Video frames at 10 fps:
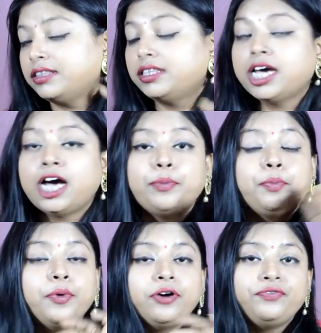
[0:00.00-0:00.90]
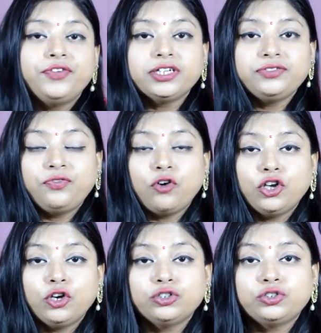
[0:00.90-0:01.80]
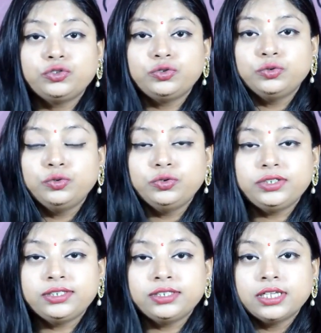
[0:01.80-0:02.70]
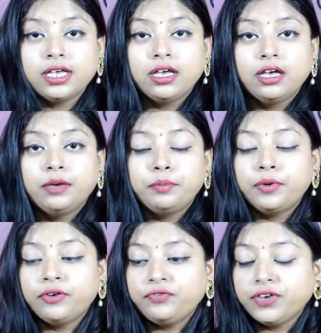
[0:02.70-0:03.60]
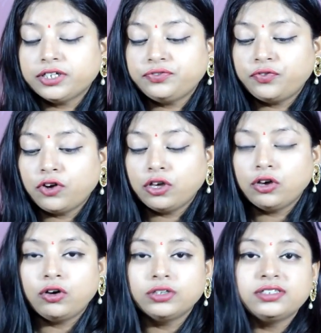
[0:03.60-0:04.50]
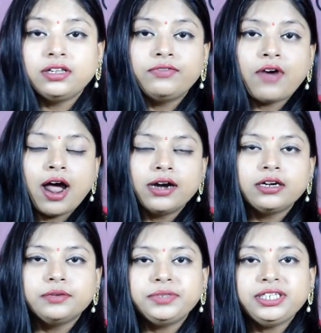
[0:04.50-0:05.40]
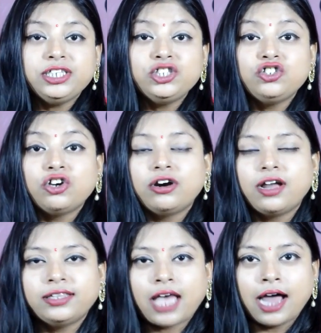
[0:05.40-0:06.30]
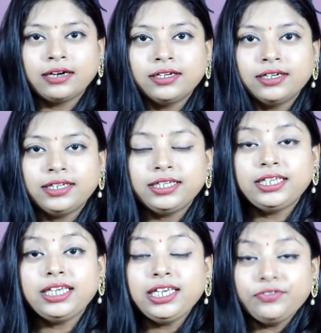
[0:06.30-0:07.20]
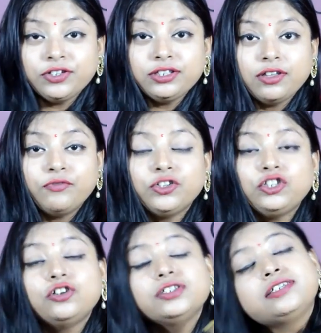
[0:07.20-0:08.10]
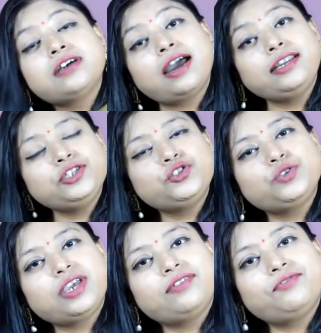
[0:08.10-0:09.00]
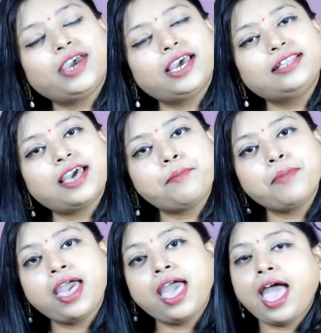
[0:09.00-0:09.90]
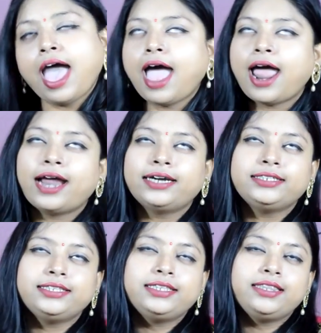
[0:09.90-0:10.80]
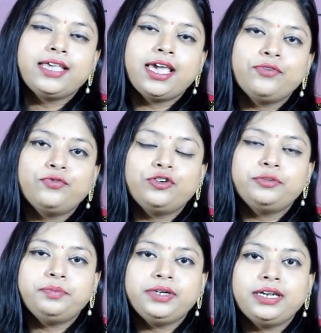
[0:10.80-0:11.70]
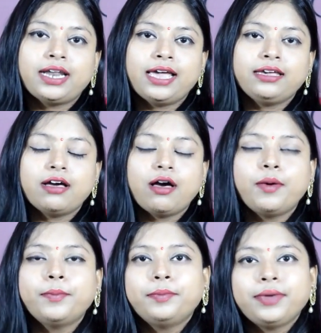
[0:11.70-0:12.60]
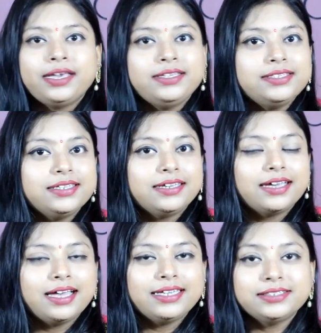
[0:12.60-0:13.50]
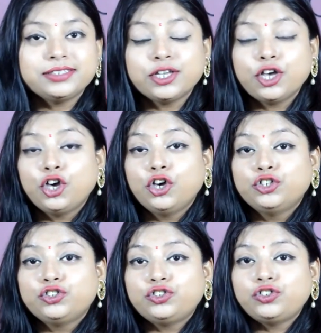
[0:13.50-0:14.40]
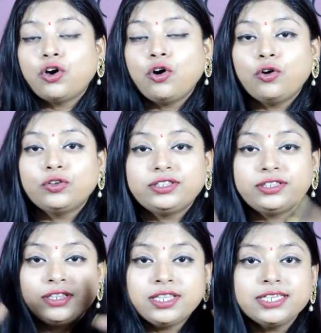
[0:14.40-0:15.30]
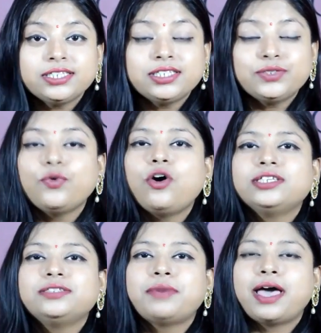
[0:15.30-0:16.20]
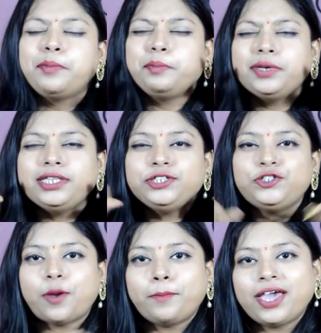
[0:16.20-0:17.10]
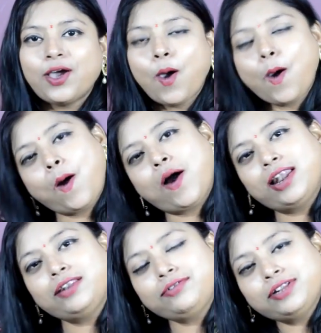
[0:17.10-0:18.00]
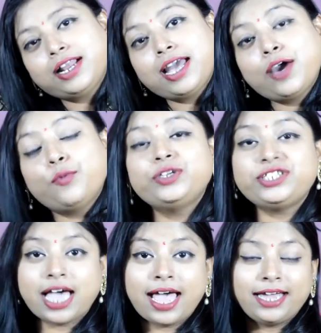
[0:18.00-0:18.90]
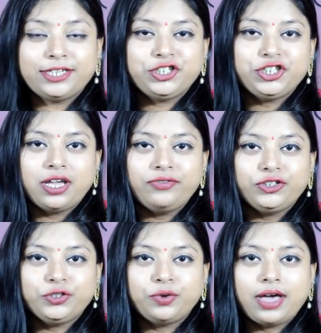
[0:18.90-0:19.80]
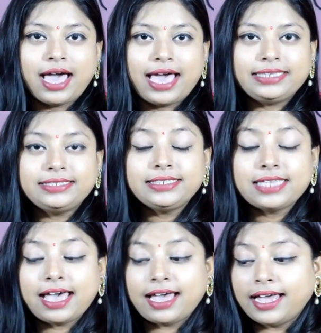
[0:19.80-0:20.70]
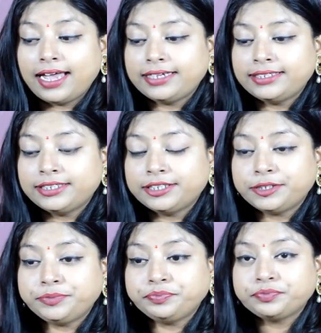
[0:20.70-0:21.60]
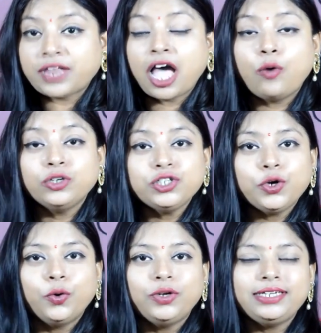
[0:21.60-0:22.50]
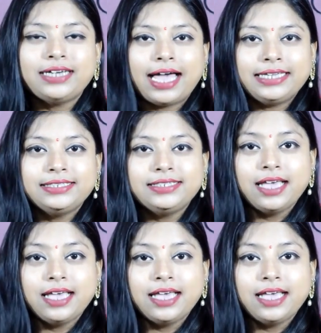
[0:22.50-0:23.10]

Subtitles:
They are perfect for your suits, perfect for your salwar kameez, your anarkali, even with your saris you can wear them, and they would be like amazing, guys. So this was my mini shopping haul which I had shared with you guys. And how was your Holi, guys?